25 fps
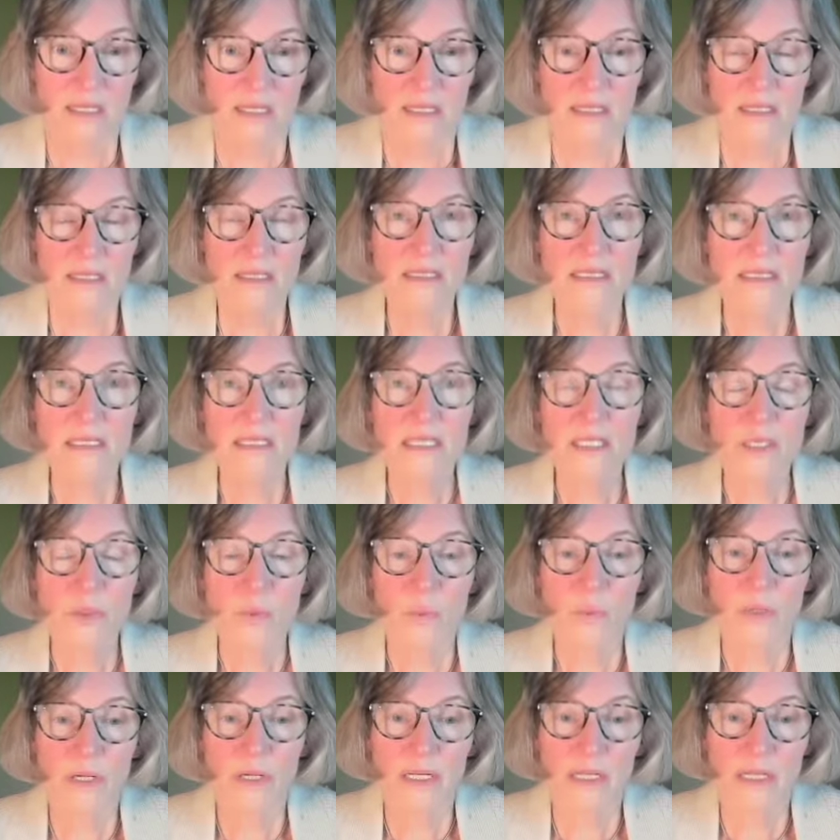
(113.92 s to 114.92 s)
This is
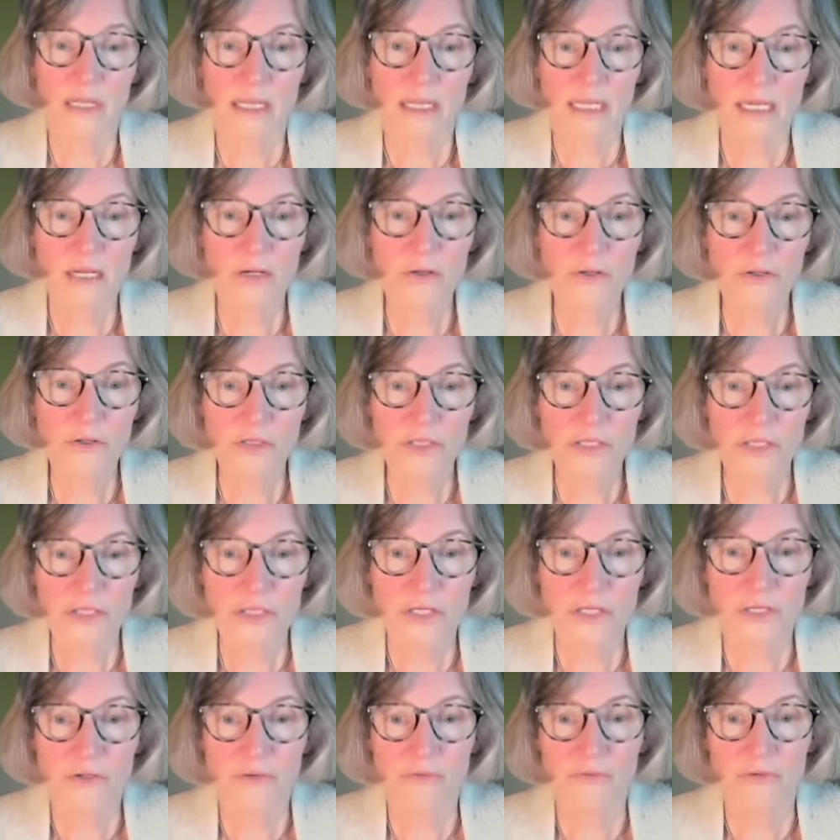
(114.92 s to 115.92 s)
when their
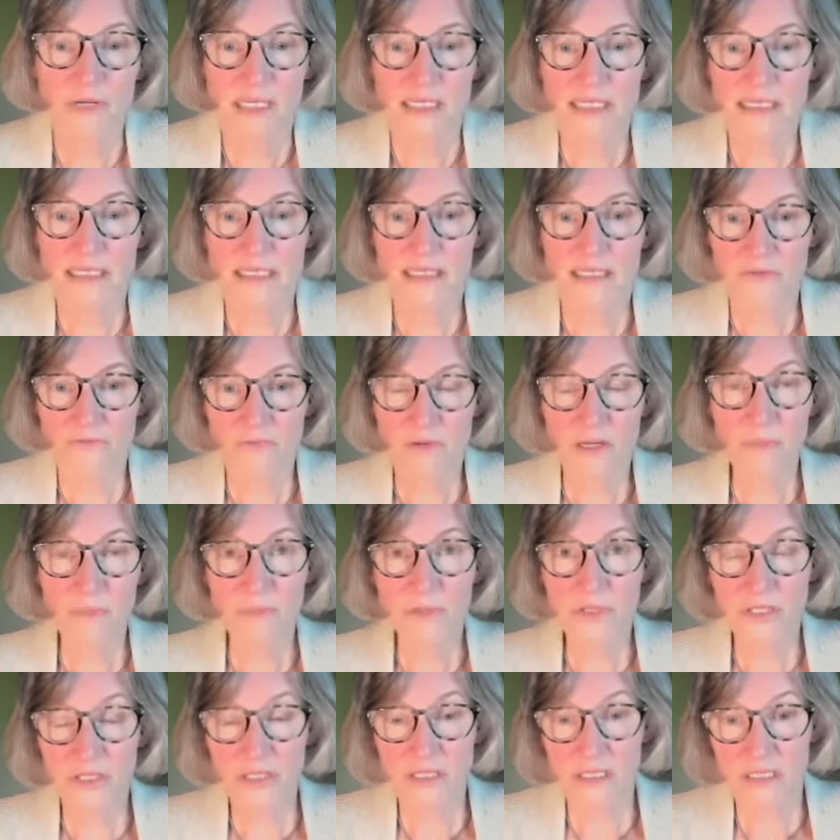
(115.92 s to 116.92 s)
condition creates
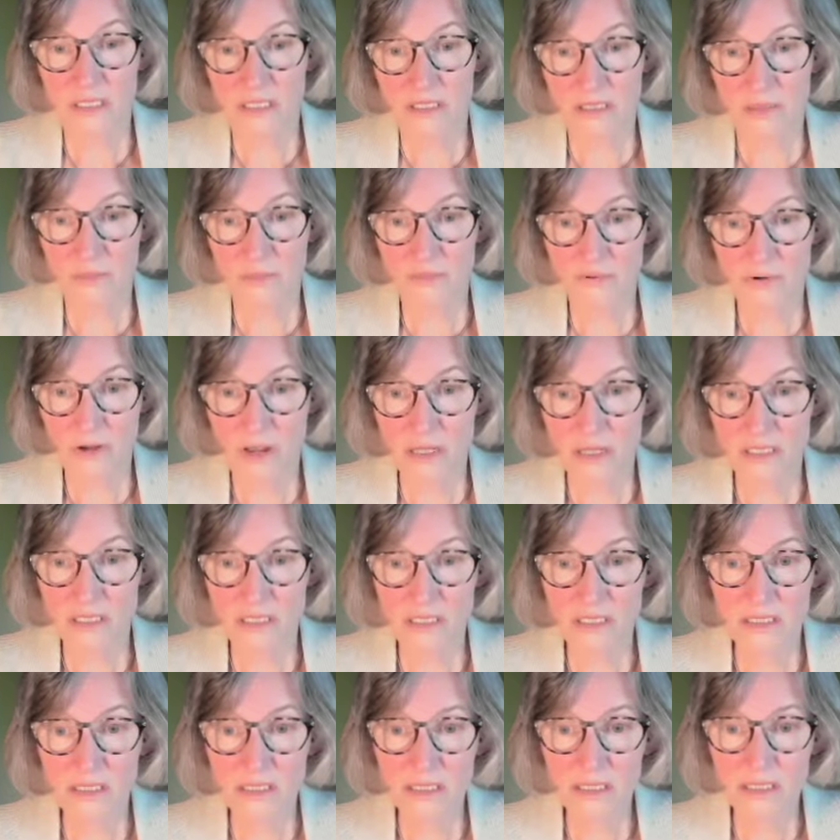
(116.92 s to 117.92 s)
disruptions in the
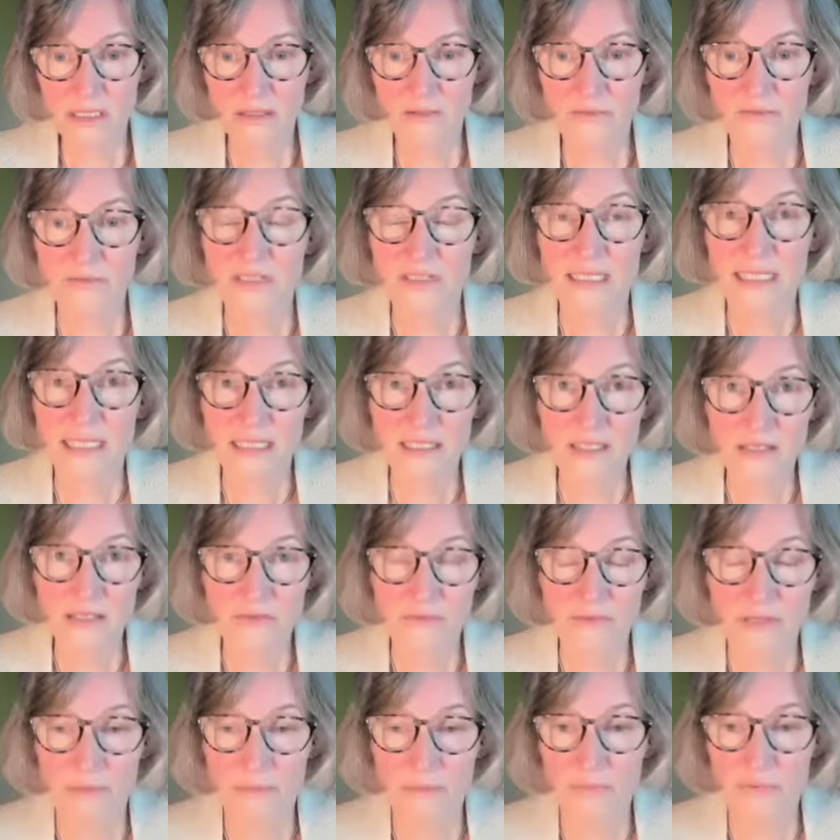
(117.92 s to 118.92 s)
processing of
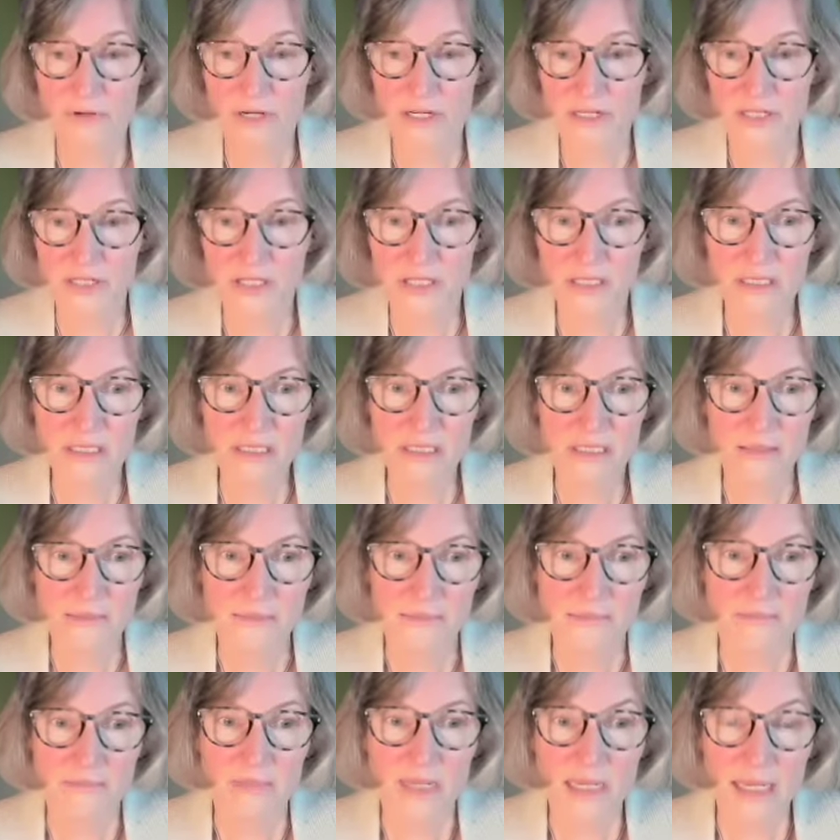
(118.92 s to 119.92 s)
sensory impressions
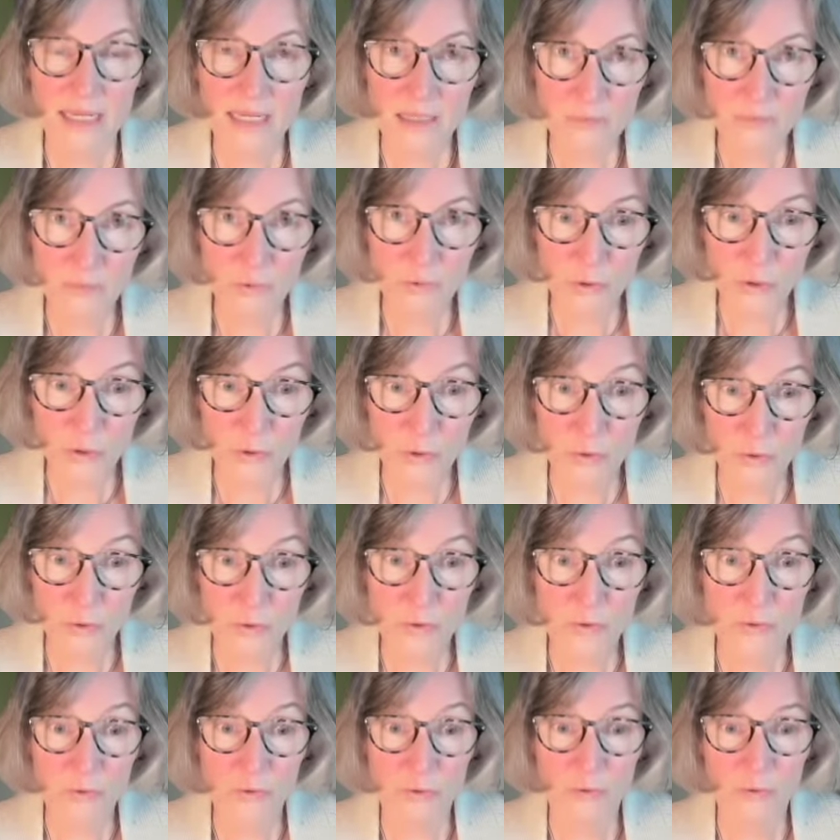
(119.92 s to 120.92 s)
and motor
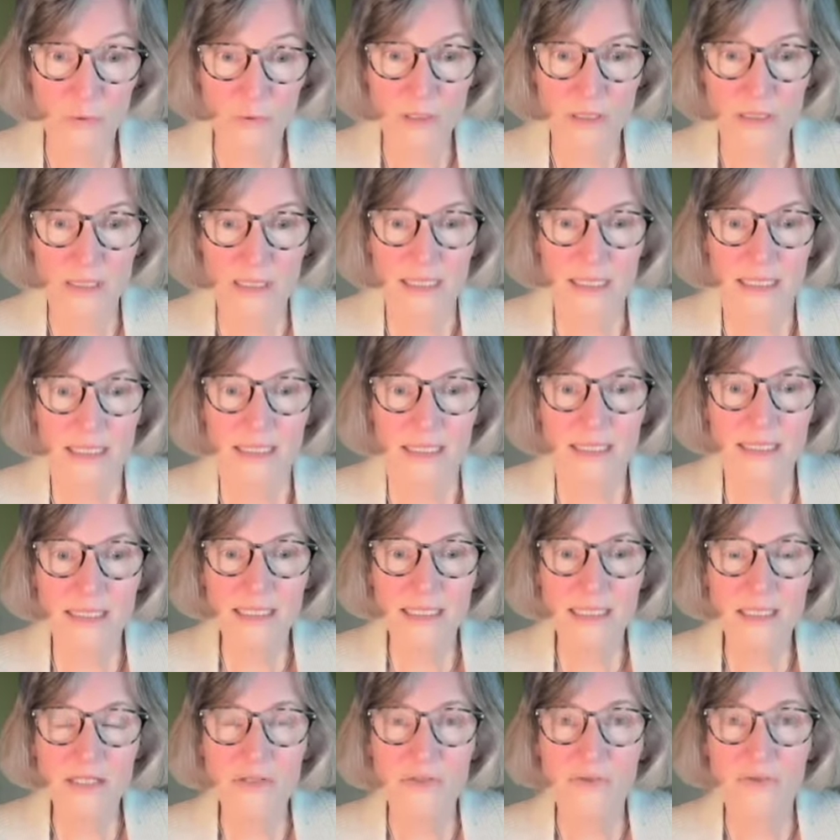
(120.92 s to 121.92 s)
control,
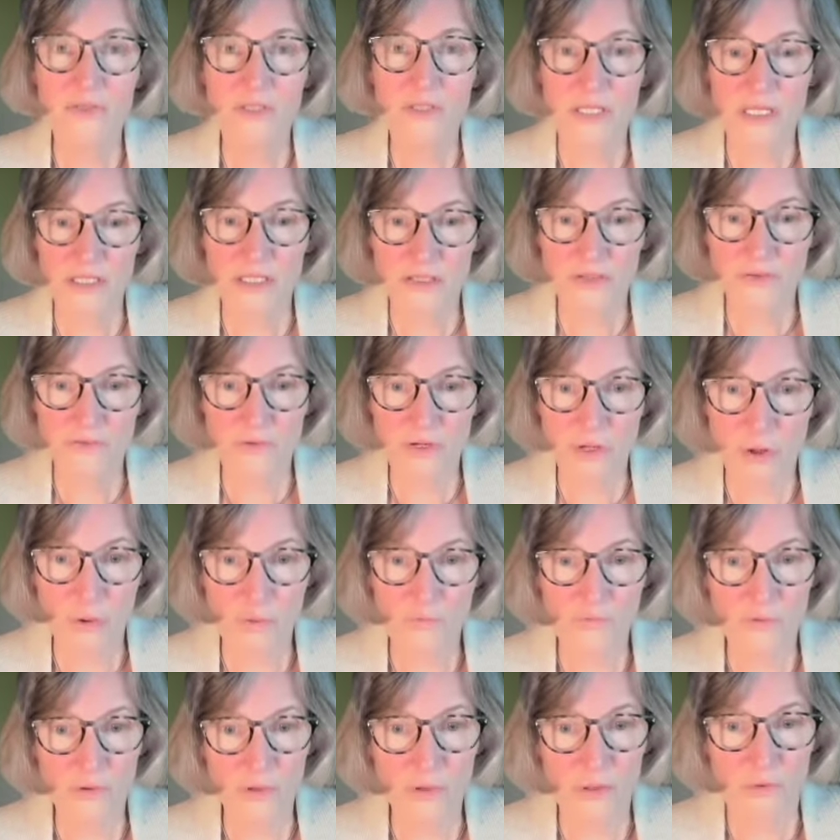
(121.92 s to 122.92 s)
leading to sensory
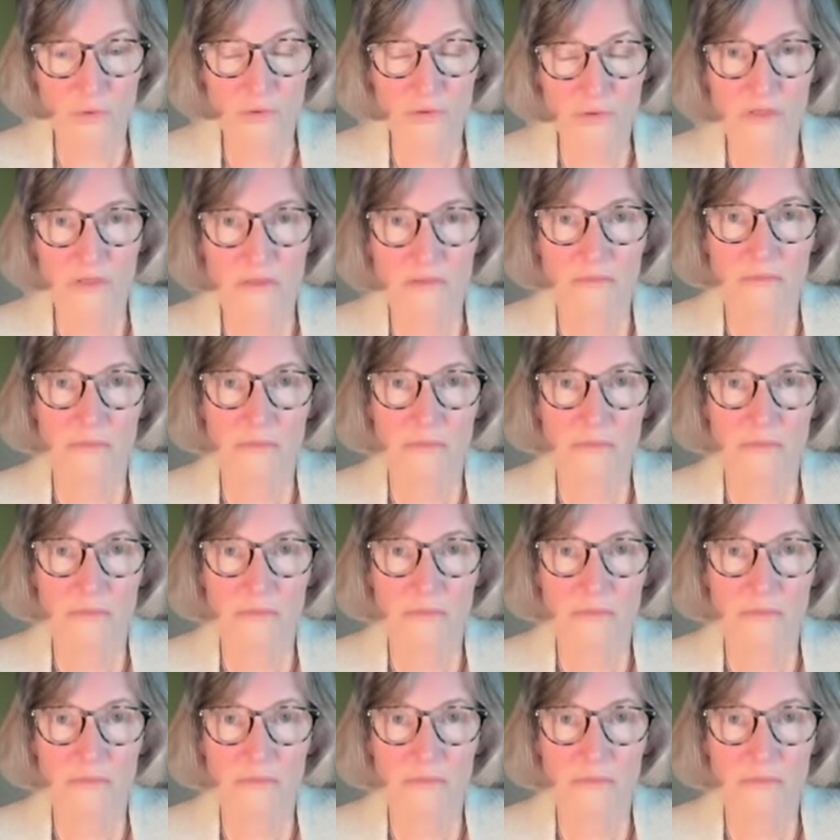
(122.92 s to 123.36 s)
overload,